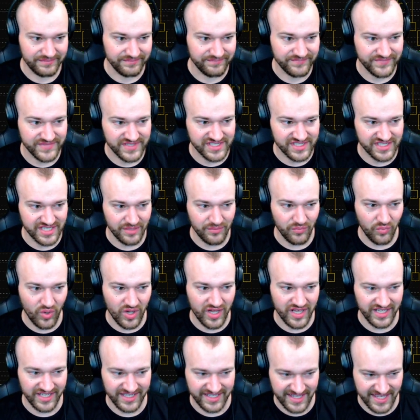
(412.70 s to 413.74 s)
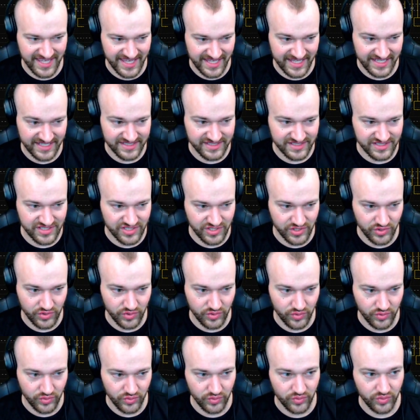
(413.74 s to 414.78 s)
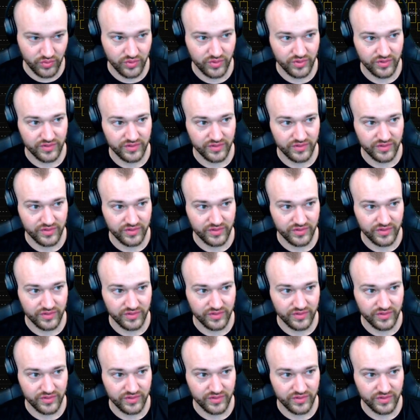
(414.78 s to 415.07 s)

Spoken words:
somewhat akin to,